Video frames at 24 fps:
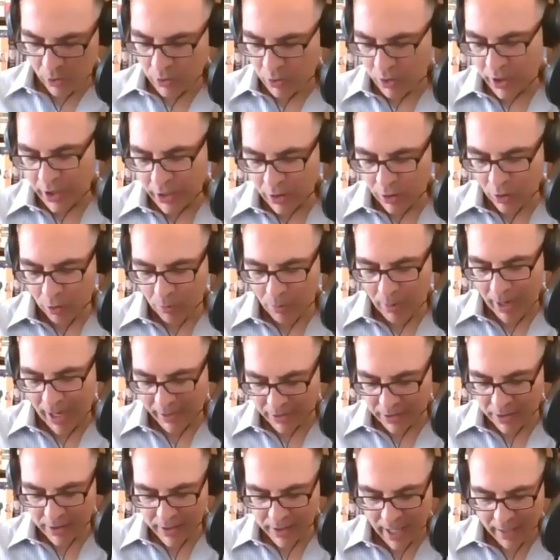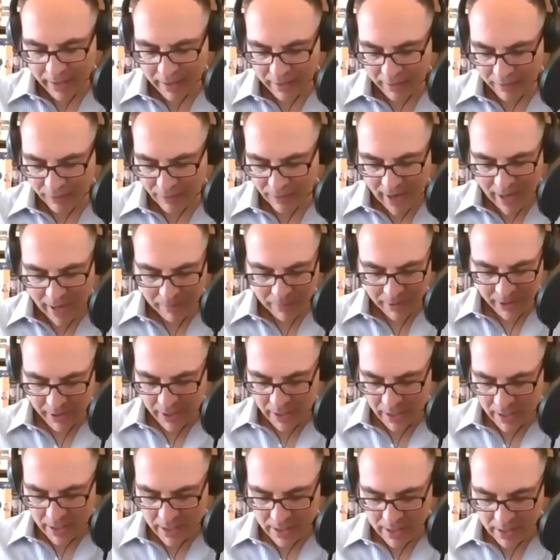know you can go back to Italian
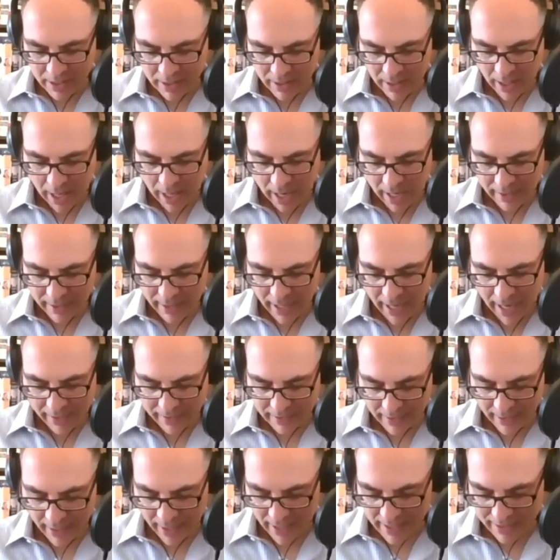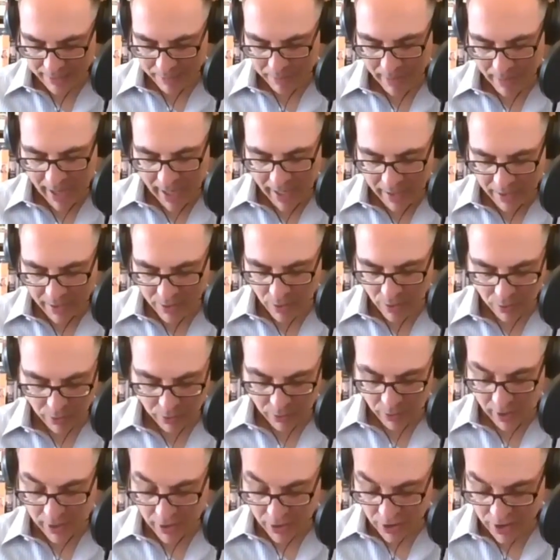families that acted as banks,
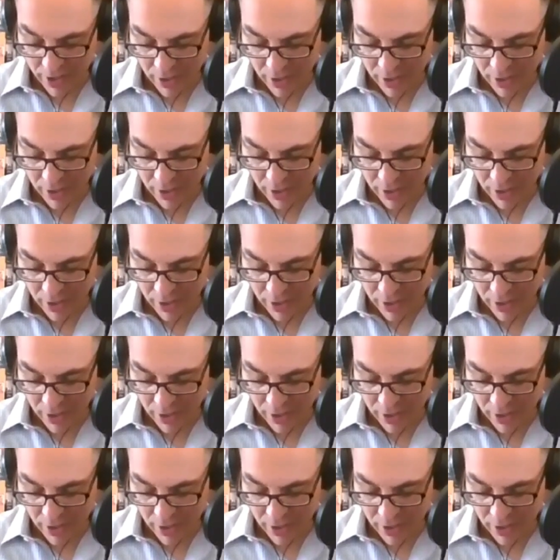although not